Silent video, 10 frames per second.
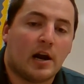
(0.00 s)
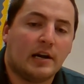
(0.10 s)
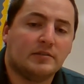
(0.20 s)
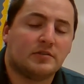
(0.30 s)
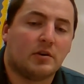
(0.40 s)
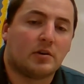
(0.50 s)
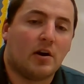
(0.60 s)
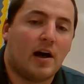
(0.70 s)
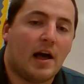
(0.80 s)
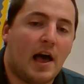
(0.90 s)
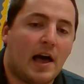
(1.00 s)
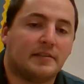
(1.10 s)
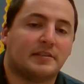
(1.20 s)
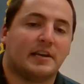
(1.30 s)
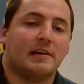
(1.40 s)
All right, so go
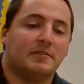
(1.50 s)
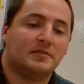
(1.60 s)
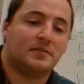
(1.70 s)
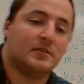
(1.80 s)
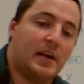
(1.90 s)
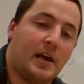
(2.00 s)
ahead to Canvas,